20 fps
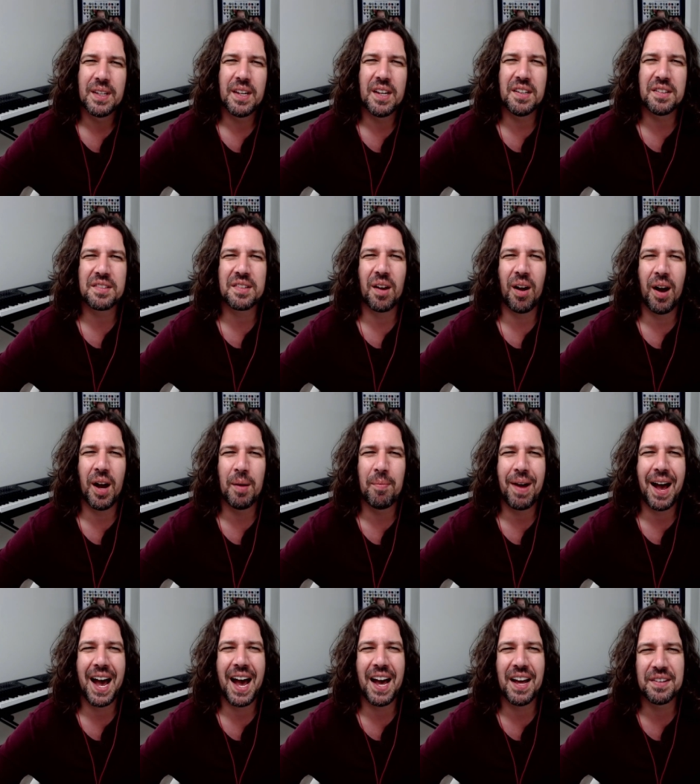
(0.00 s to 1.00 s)
his
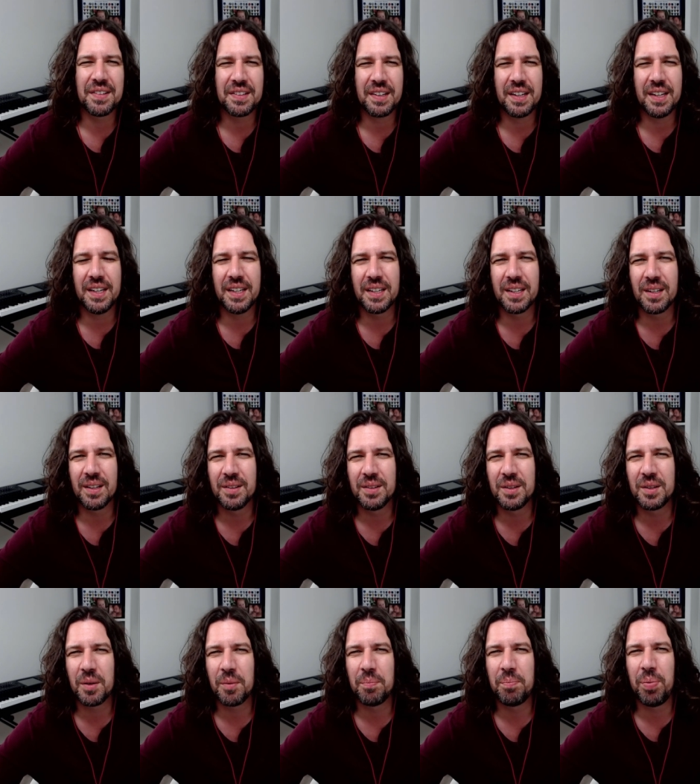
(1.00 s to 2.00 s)
time as
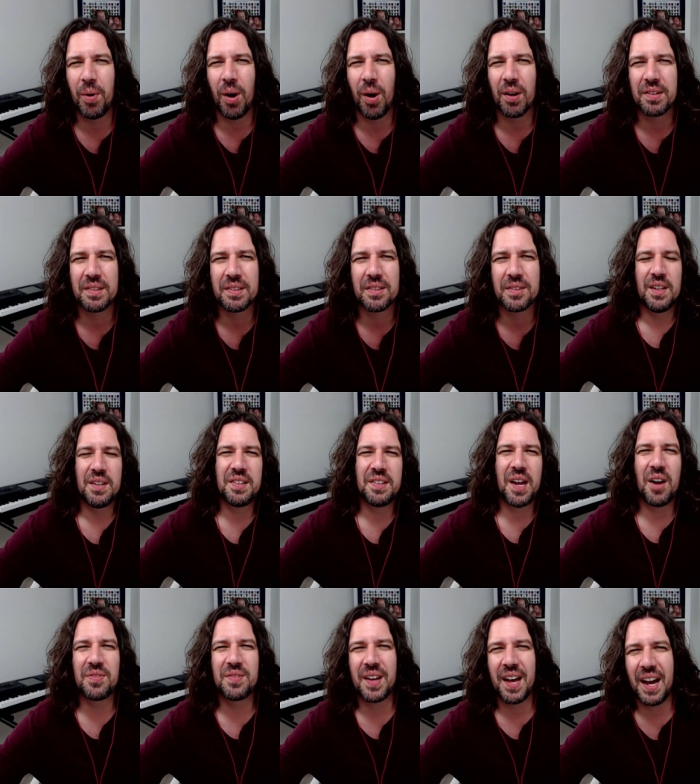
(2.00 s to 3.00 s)
England boss.
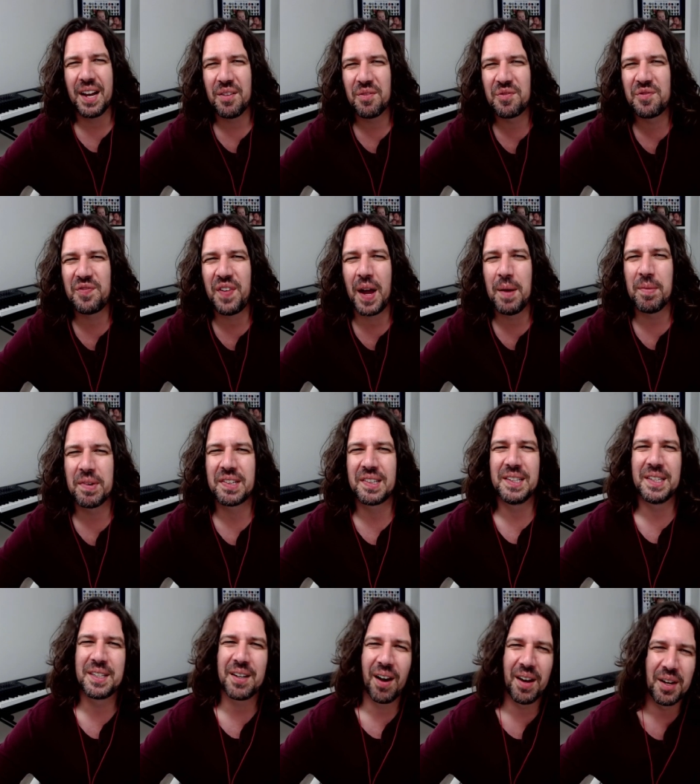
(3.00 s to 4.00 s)
Southgate
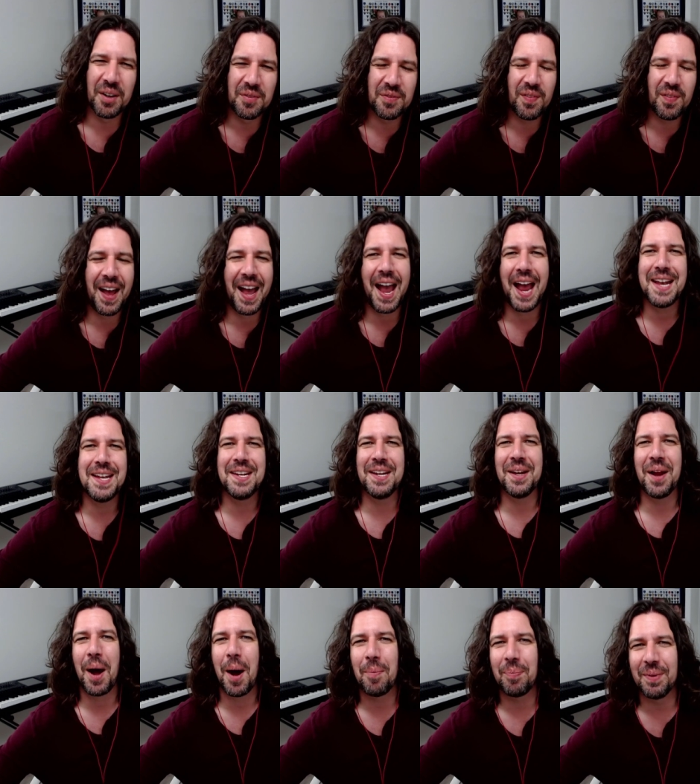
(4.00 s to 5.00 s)
famously kind of
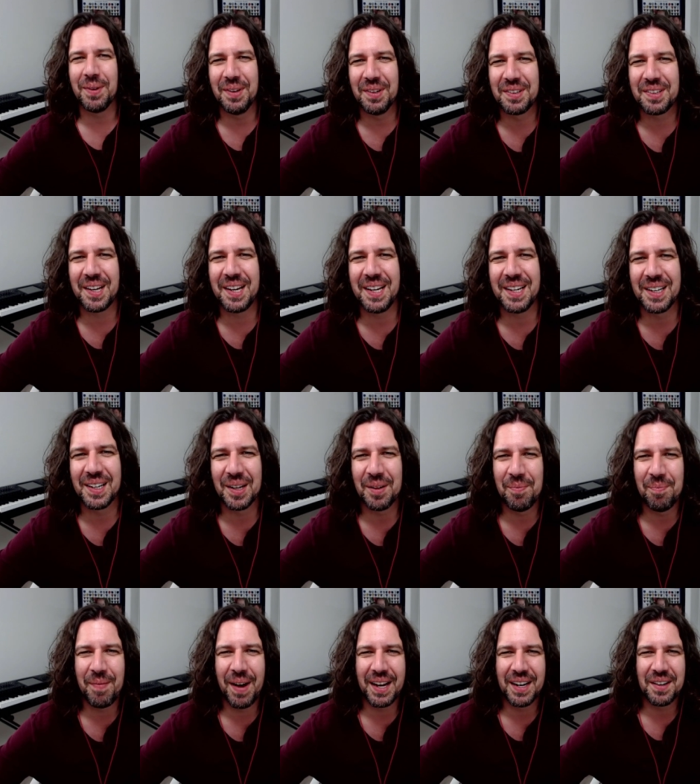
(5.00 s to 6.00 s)
ended up as
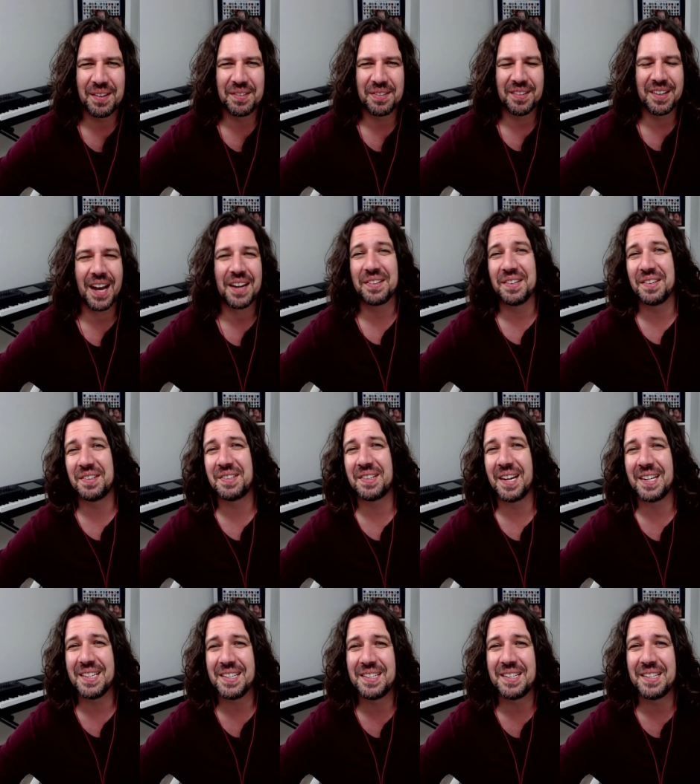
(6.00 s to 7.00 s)
England manager. He actually
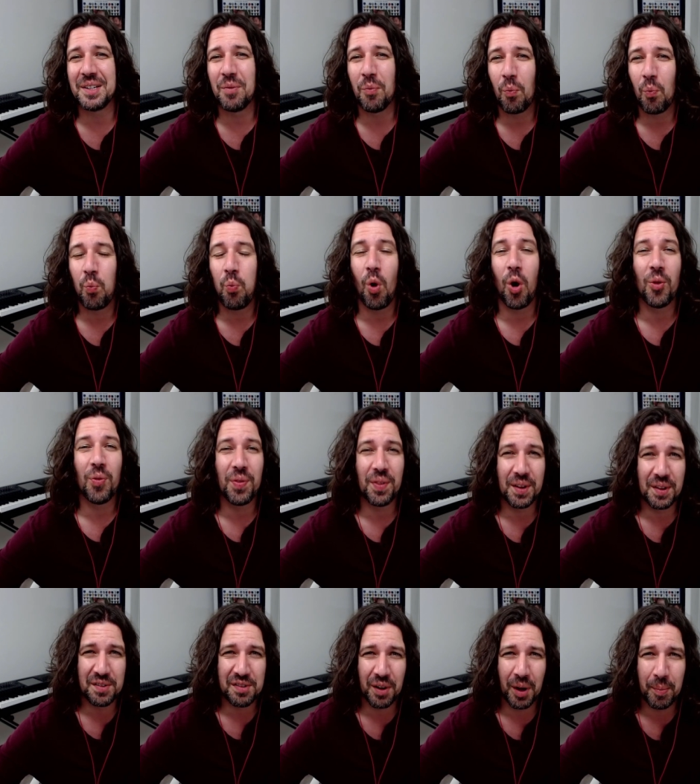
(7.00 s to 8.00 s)
said he didn't want
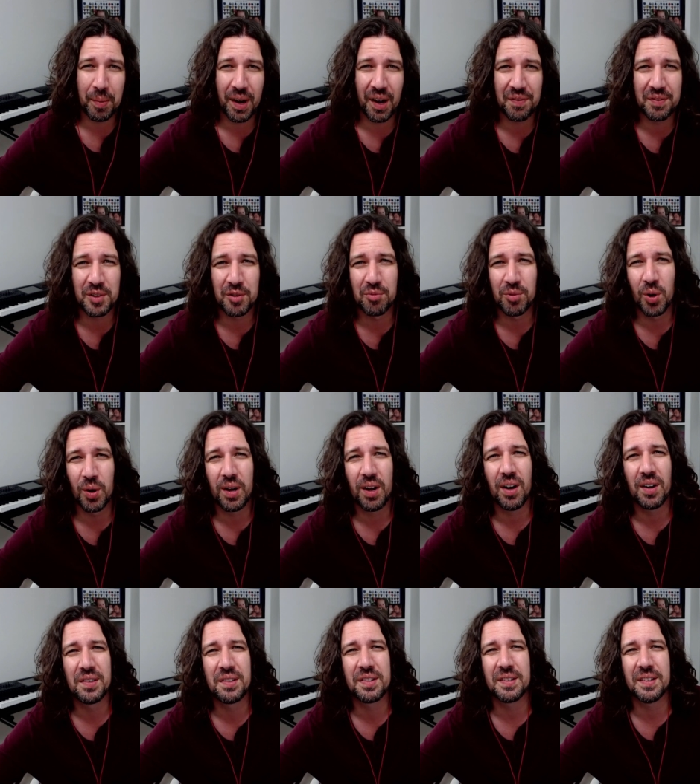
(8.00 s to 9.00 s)
the job after Roy
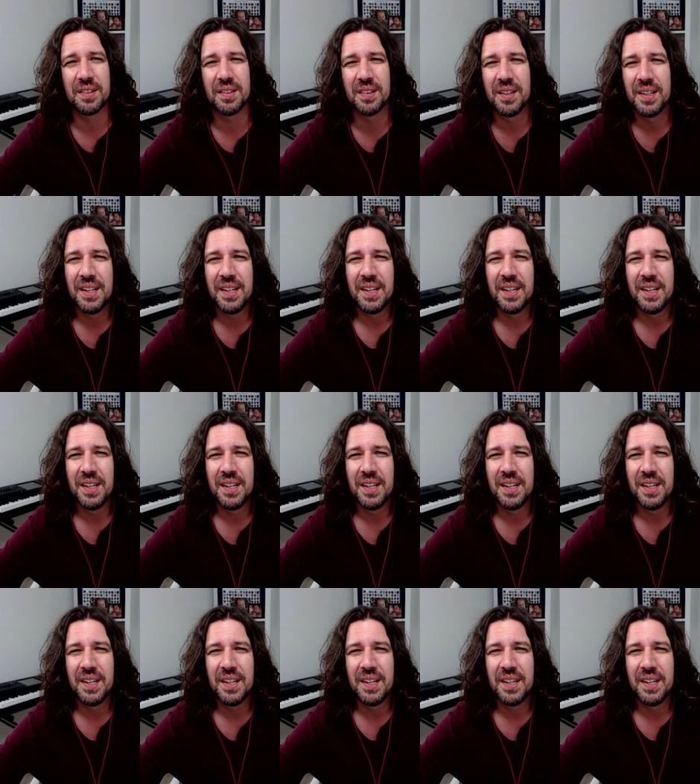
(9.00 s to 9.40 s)
Hodgson